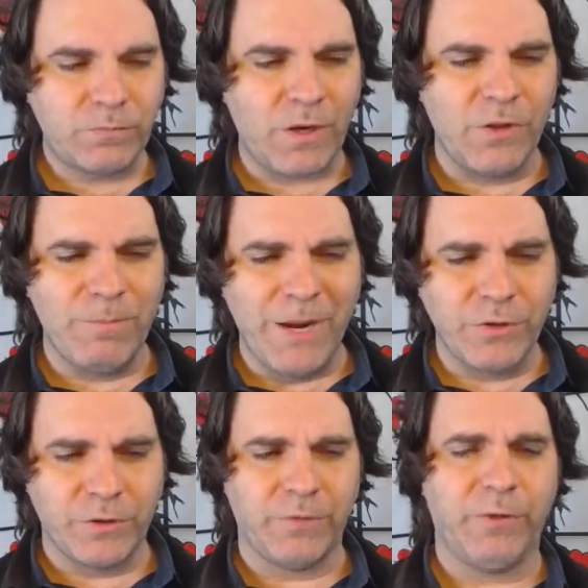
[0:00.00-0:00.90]
the
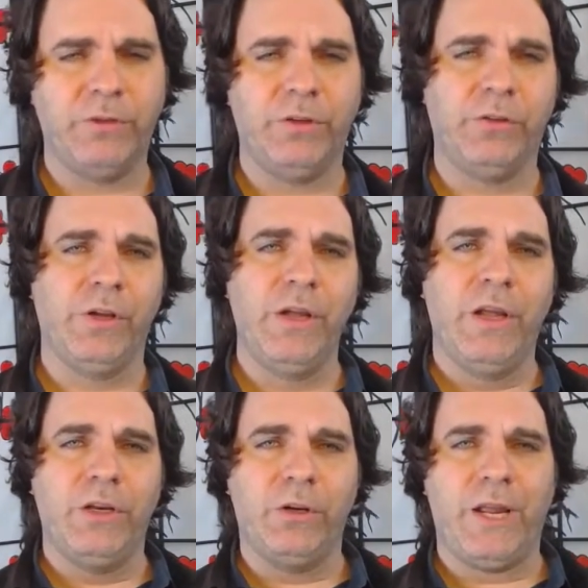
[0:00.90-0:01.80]
major difference is
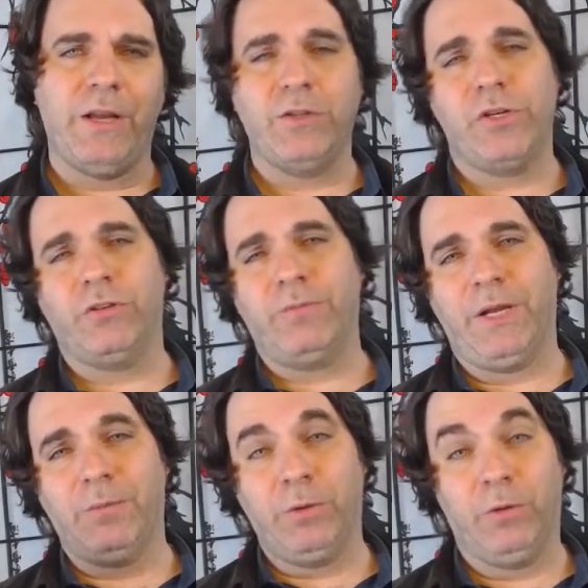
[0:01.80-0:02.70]
you can't just
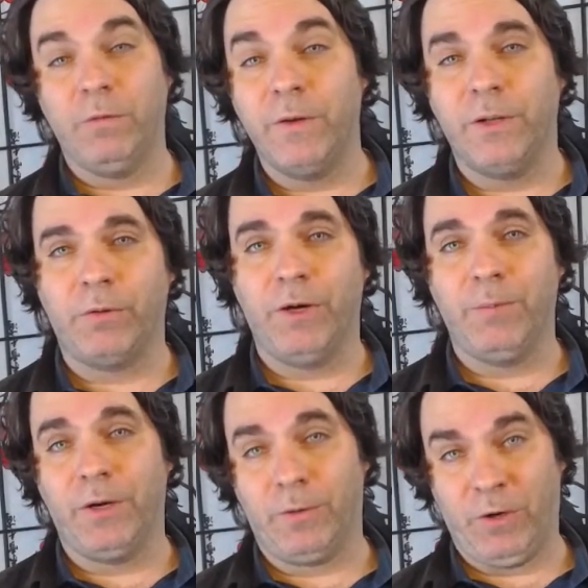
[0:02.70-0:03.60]
make a move in the Great
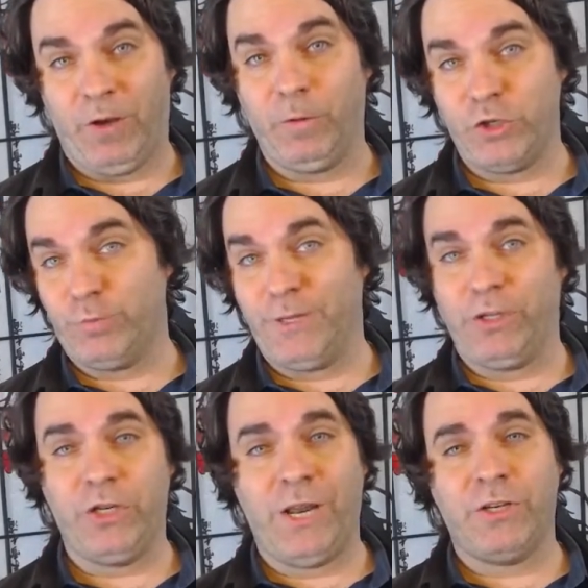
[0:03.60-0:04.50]
American Novel just
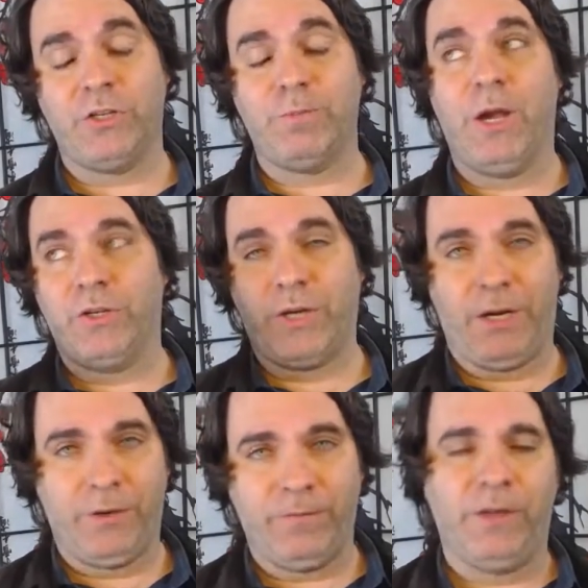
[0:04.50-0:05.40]
because you can't just punch a
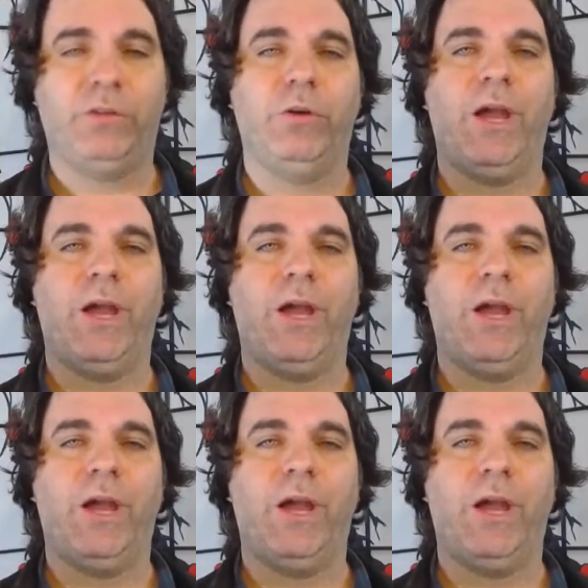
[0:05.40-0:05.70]
guy in the face.